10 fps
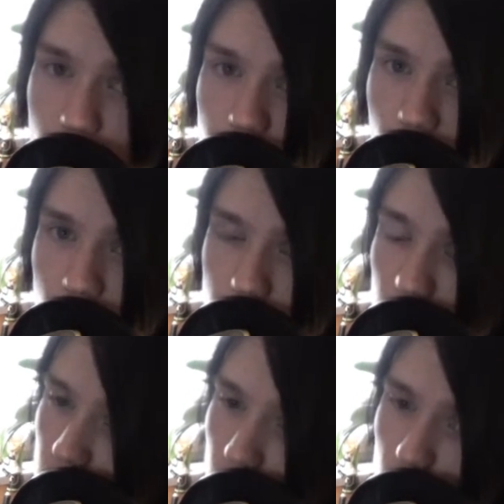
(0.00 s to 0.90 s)

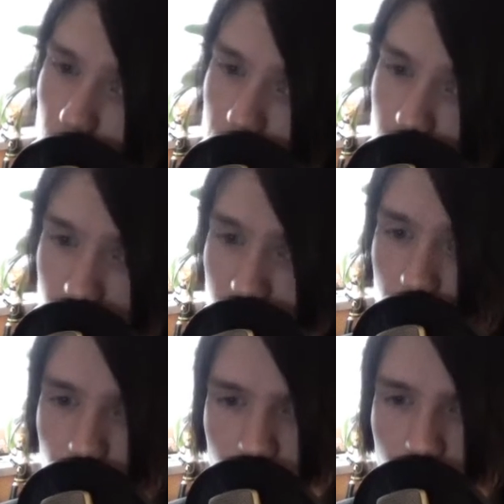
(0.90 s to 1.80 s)
another RWBY
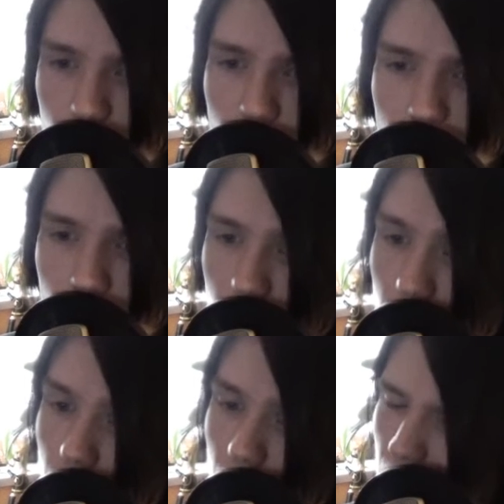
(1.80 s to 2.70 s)
Chibi
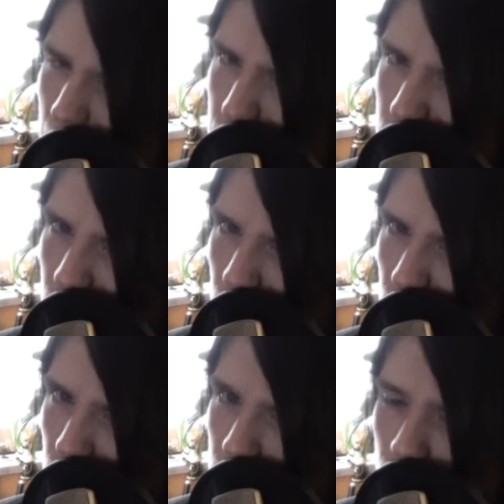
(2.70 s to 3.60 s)

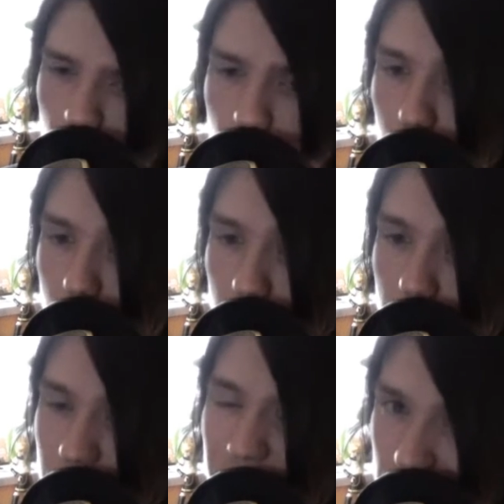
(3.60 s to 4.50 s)
episode, RWBY
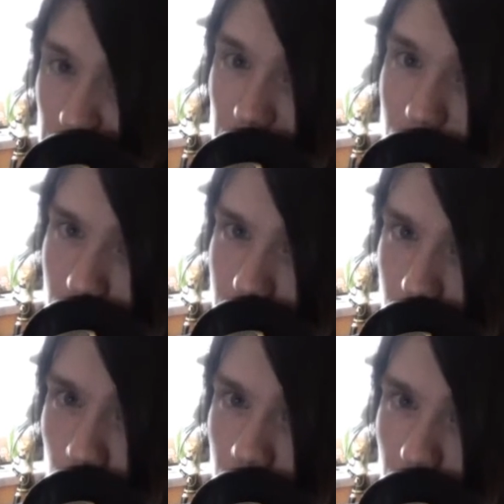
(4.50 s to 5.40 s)
Chibi Season
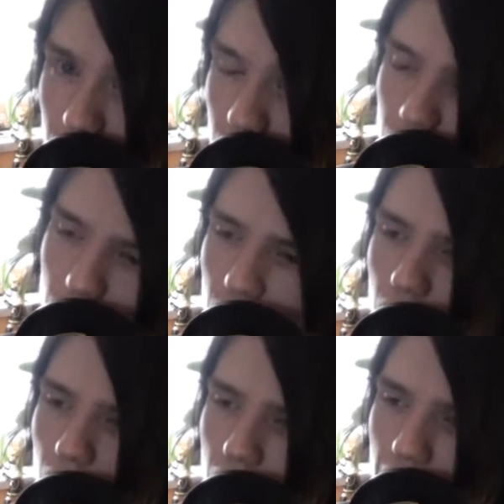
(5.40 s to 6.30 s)
3.
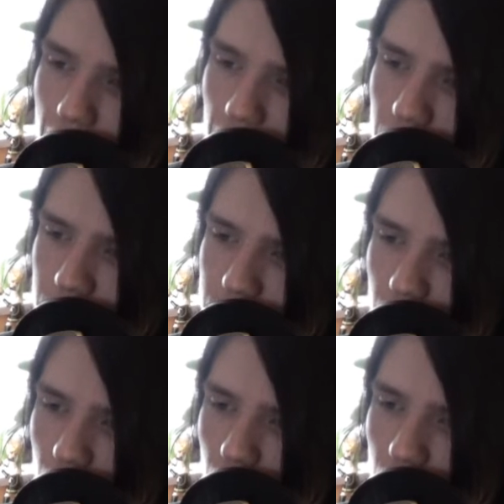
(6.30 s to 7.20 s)
And
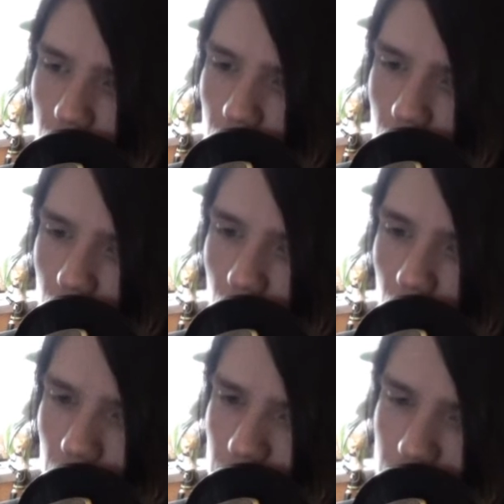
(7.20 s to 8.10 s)
yeah,
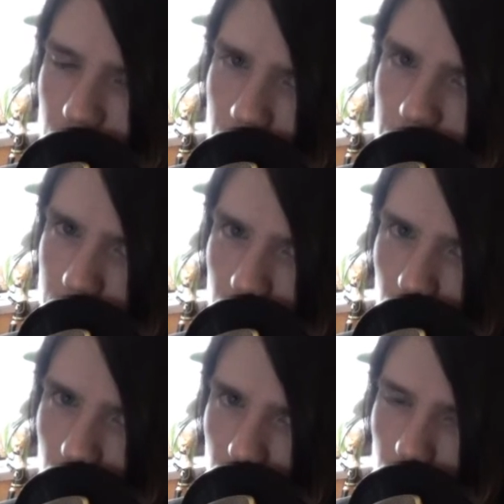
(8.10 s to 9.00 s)
I skipped
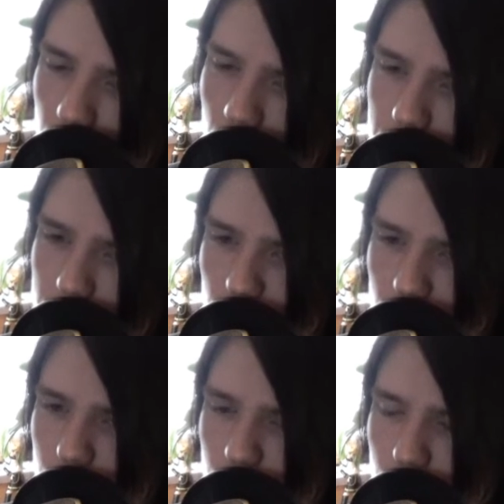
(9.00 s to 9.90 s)

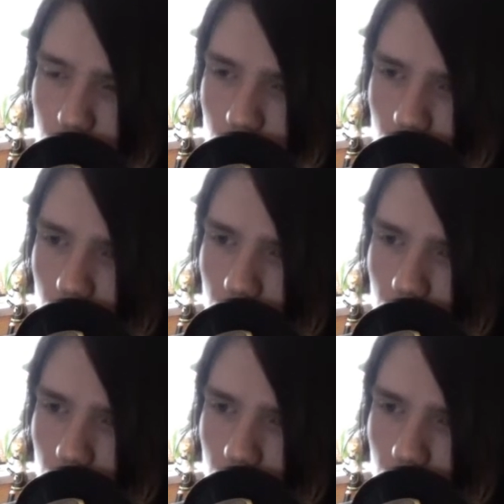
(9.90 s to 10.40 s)
episode 2,